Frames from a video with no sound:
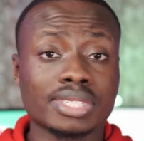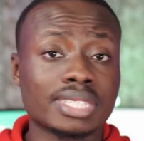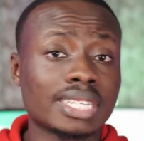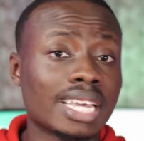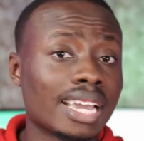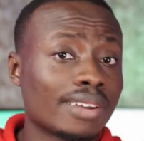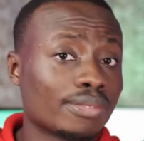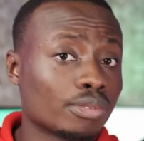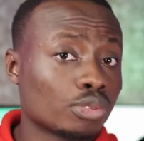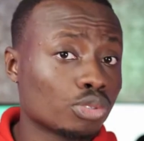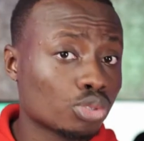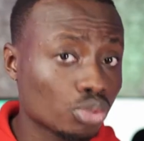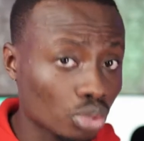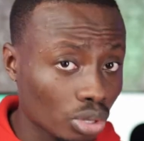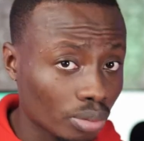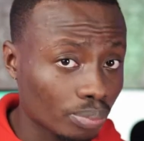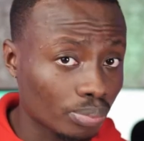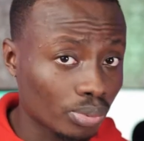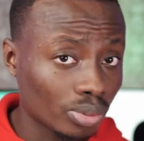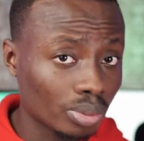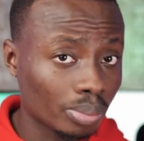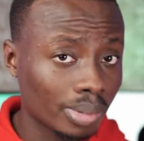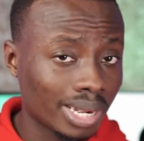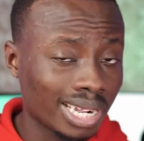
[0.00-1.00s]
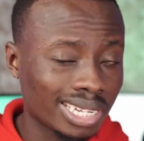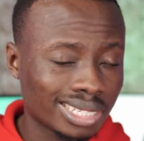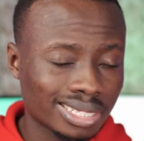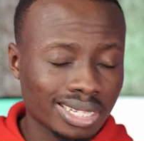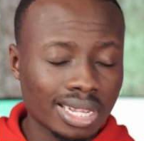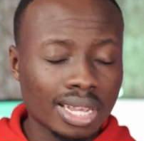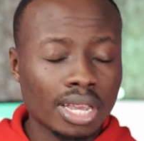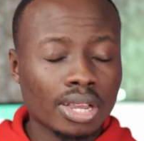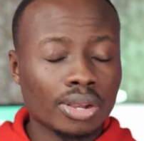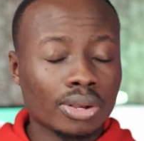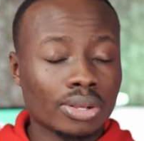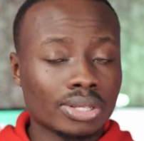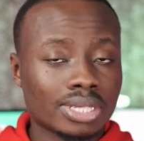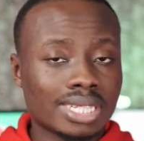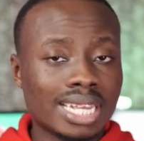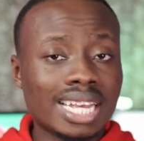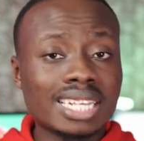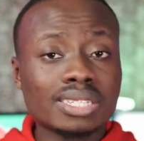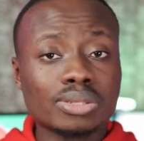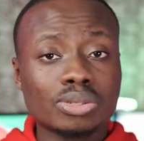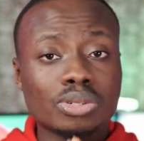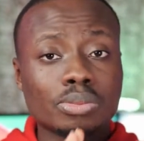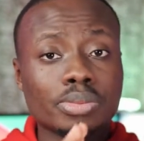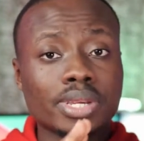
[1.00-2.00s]
the iPhone 12 Pro Max because
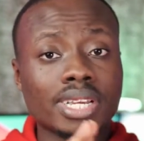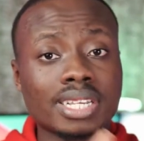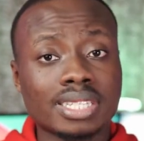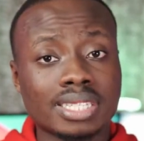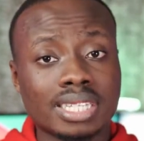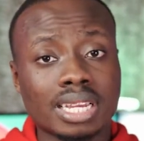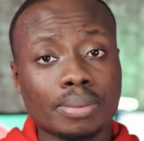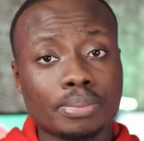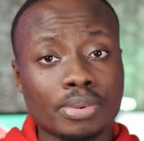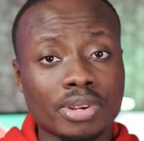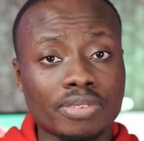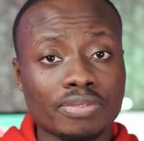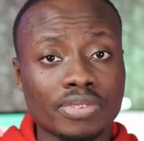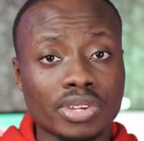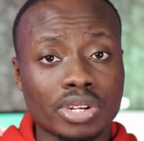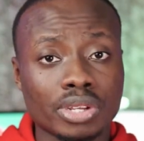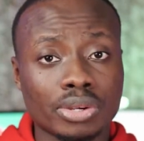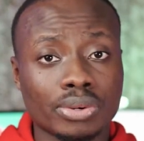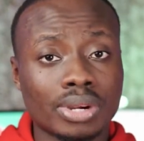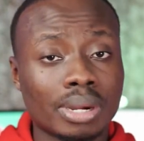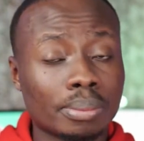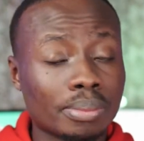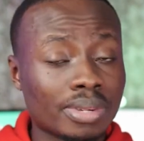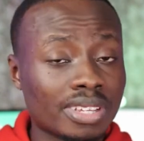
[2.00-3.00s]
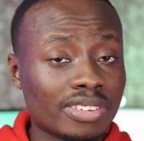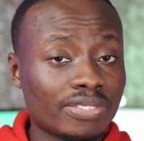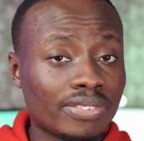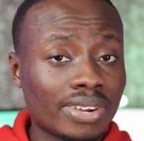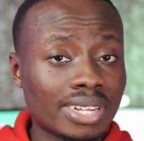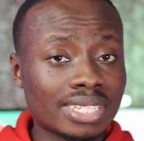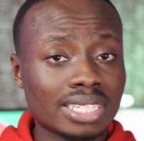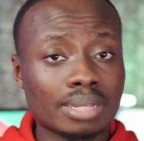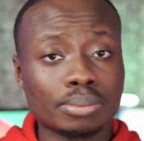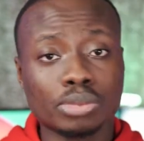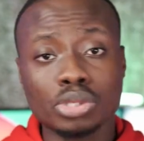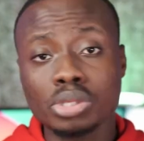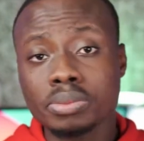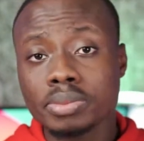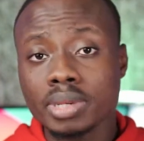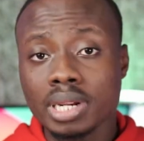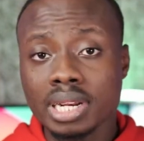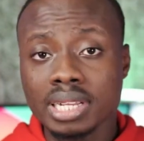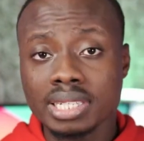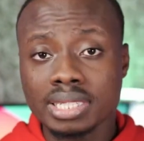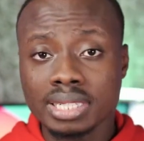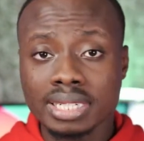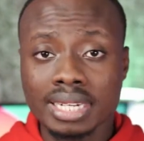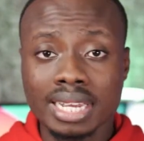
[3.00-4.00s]
that's going to be a separate video. In fact, I'm going to be
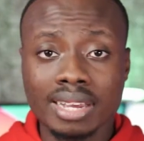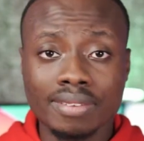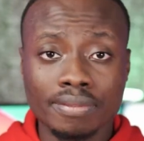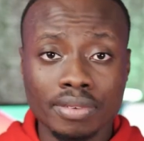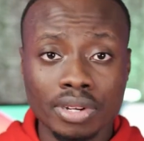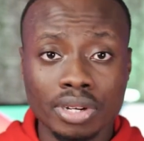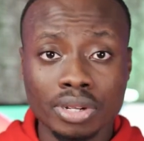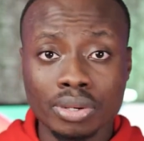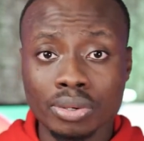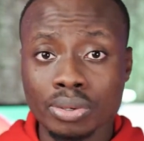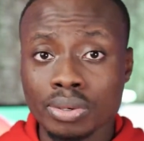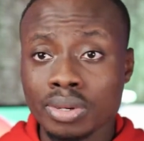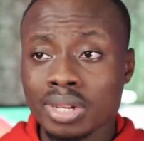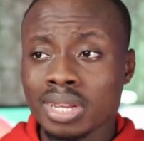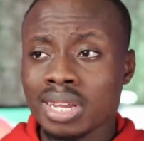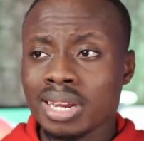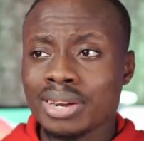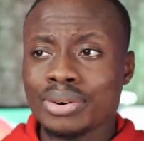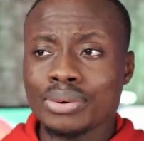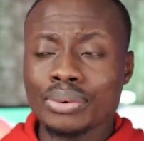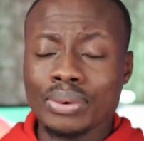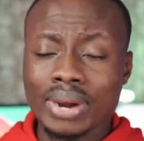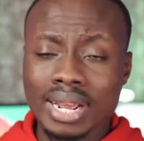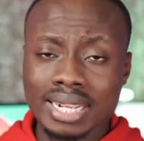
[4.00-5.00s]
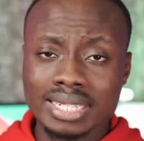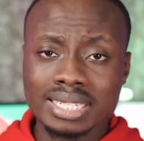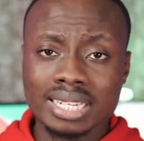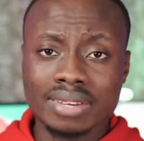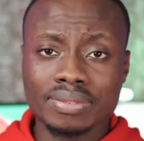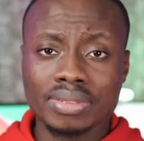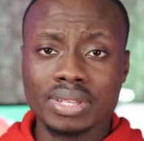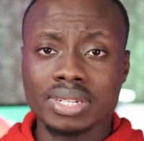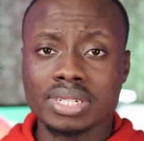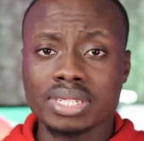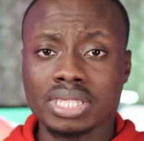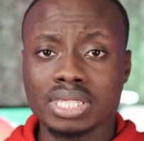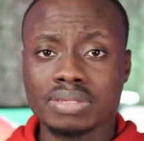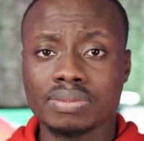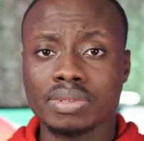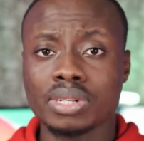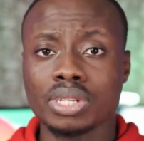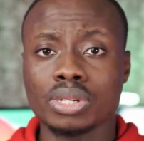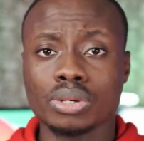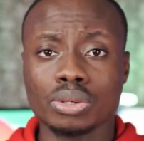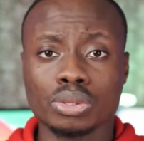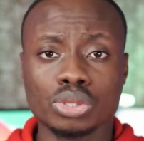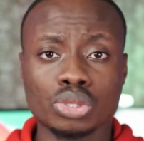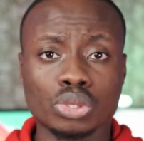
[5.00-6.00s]
releasing that video right after this
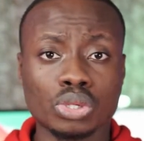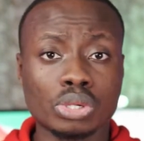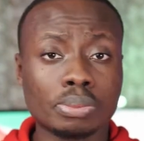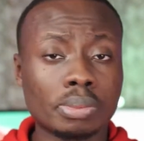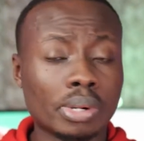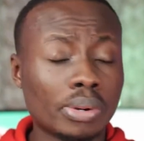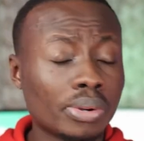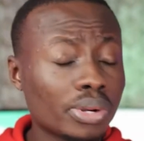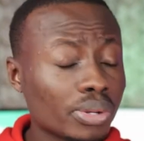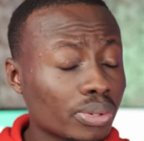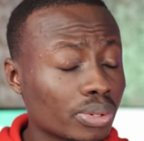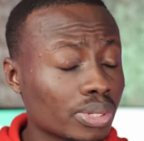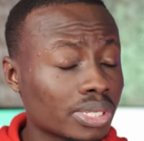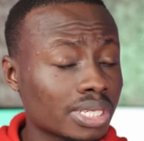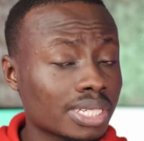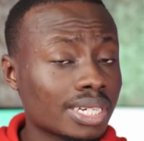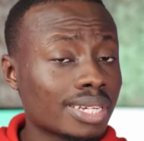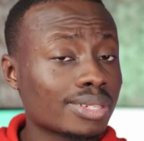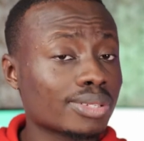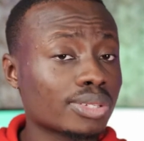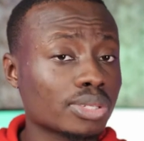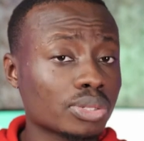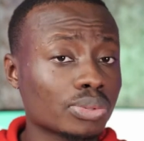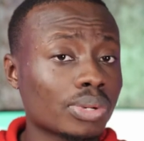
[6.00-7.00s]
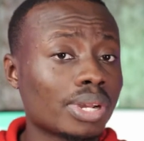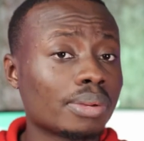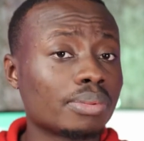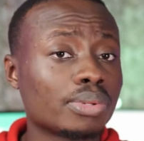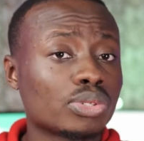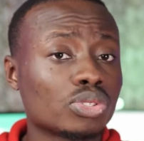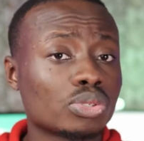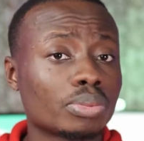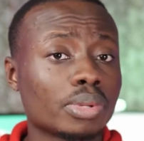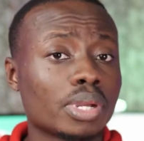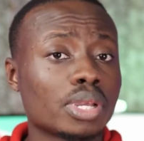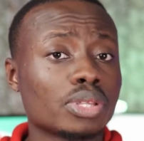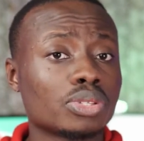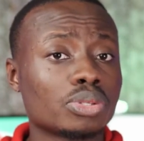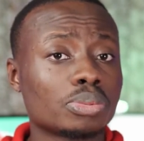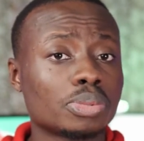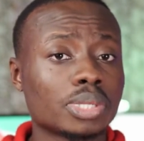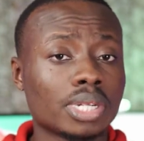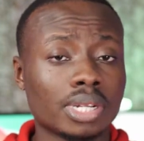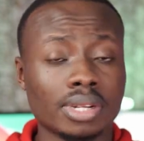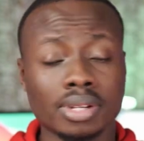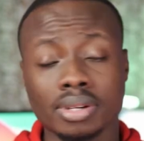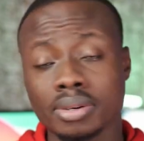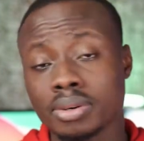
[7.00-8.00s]
video. So you might want to consider subscribing to my YouTube
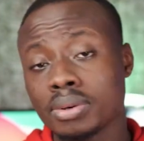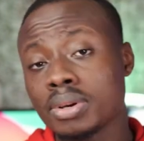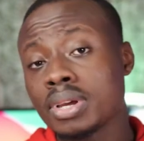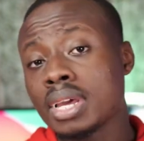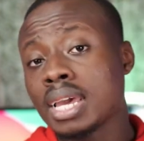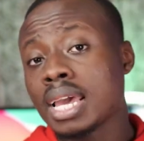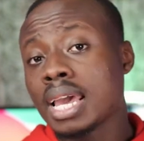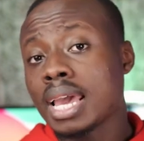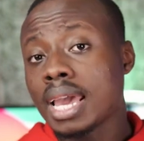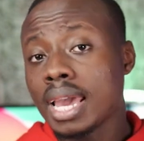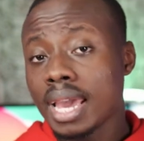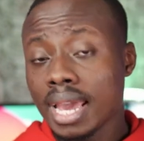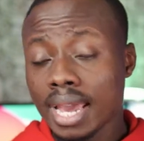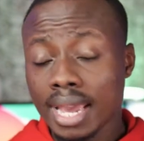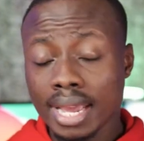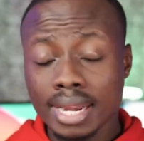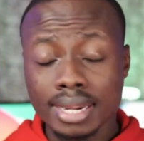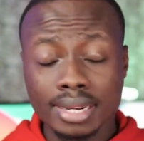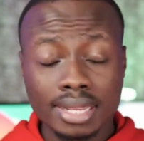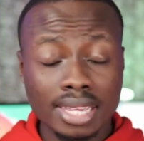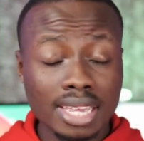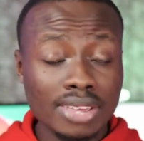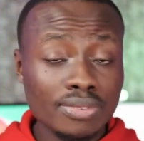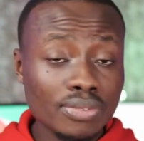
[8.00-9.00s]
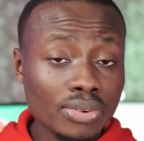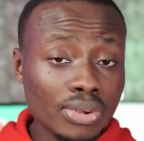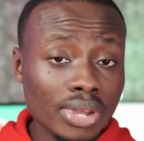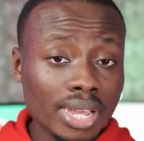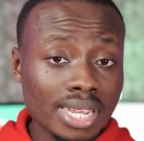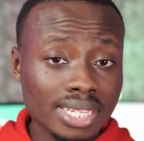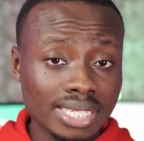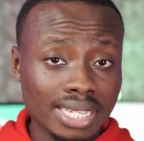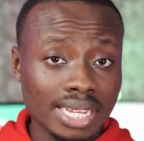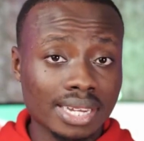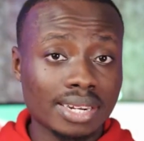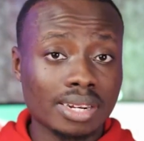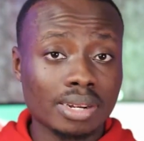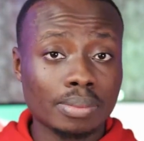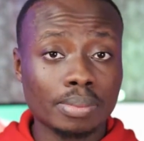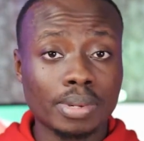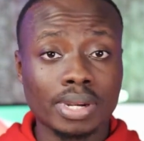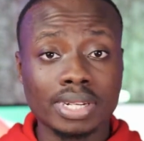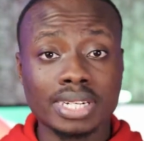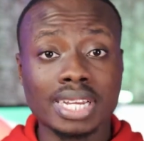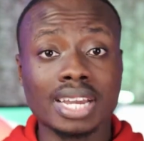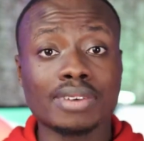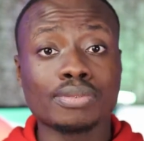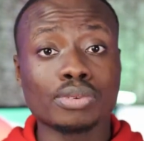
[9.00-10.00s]
channel. And if you're excited
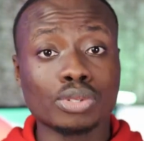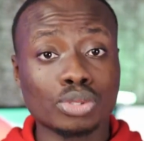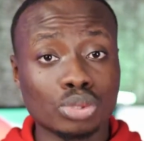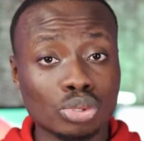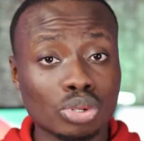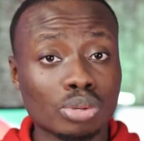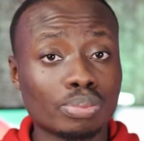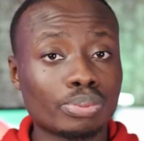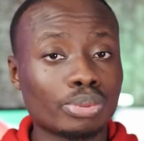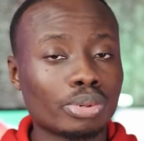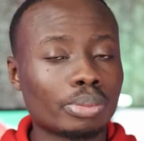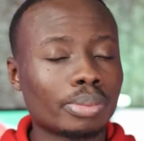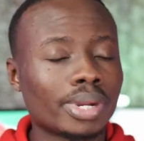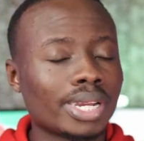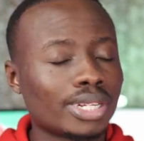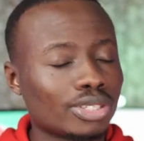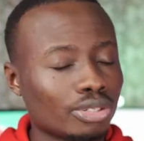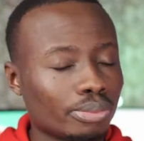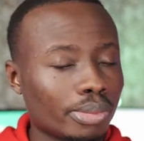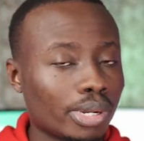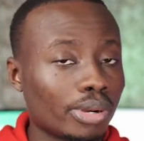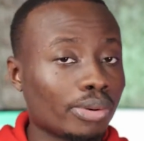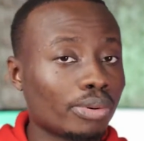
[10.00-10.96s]
about the iPhone 12 Pro Max, you might